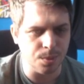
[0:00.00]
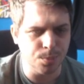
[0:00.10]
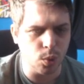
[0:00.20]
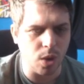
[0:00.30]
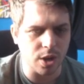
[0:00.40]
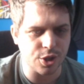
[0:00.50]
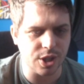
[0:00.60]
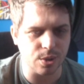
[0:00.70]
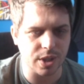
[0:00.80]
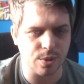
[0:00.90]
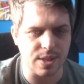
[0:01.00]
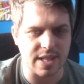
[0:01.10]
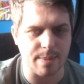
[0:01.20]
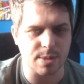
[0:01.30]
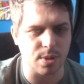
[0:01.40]
Bulwark shield,
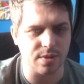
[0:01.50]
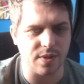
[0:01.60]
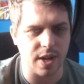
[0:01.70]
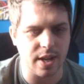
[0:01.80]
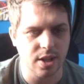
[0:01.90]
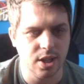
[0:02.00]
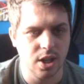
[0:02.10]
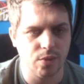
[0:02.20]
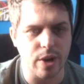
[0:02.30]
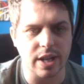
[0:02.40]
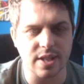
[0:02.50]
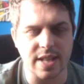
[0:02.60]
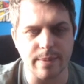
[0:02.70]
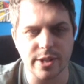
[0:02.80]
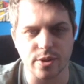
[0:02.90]
increased damage modifier. Regulus
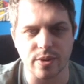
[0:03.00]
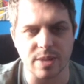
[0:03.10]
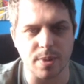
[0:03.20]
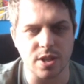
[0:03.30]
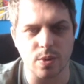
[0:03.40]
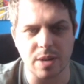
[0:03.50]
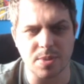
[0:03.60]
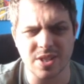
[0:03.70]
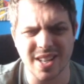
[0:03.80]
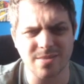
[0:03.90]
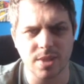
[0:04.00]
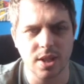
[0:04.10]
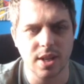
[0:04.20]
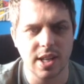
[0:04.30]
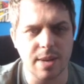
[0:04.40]
damage decreased by 20%.
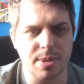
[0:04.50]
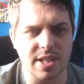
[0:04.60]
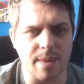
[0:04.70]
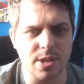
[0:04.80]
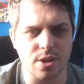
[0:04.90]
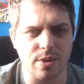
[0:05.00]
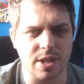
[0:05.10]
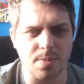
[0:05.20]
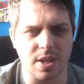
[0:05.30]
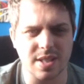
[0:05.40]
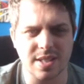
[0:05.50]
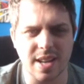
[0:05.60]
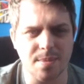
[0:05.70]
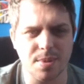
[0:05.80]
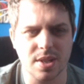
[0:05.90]
Liberty damage decreased by
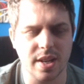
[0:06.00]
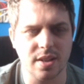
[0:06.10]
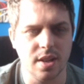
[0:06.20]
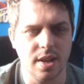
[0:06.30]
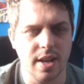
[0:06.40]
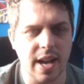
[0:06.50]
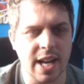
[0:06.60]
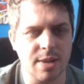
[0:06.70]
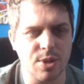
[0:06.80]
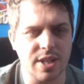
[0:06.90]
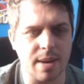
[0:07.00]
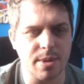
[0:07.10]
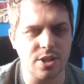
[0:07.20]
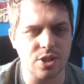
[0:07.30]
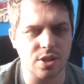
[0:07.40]
10%. LMG
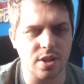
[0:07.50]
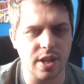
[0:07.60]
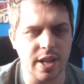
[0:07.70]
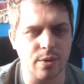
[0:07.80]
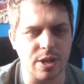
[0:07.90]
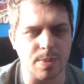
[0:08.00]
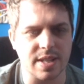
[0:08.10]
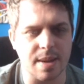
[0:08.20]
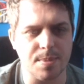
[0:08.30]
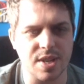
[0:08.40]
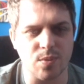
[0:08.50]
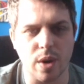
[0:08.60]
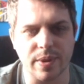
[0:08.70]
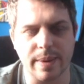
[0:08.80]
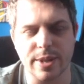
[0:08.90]
damage increased by 10%.
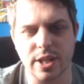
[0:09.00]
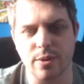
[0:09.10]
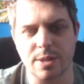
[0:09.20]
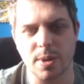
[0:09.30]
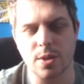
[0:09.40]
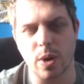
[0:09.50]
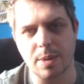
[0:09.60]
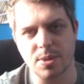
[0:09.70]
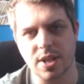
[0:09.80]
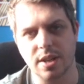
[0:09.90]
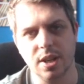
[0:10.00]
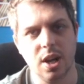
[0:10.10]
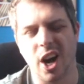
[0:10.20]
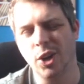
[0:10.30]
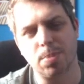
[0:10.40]
Rifle damage increased by 20%.
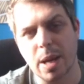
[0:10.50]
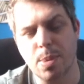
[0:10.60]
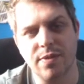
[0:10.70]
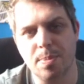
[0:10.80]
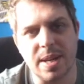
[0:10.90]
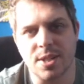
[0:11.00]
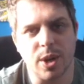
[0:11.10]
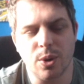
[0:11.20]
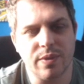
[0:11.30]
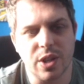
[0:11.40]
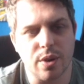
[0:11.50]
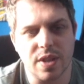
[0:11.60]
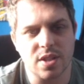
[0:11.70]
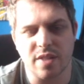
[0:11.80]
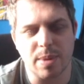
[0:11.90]
I don't play PvP, so I don't even know if
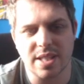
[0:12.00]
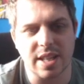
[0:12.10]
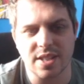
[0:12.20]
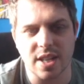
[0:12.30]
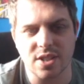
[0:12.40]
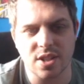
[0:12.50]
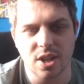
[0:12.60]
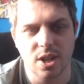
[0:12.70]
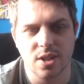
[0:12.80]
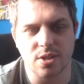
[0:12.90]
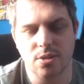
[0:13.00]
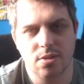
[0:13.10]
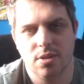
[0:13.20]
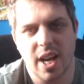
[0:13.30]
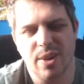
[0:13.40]
this stuff makes any sense. So
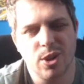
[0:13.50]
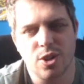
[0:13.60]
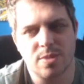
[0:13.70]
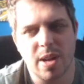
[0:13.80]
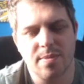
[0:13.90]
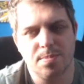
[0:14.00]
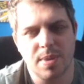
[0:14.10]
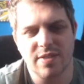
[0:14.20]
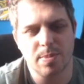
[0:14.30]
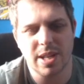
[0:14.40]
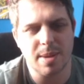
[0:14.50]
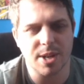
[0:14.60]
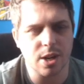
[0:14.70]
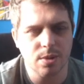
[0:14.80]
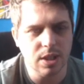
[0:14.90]
anyone who does play PvP, let me
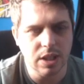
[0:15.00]
know.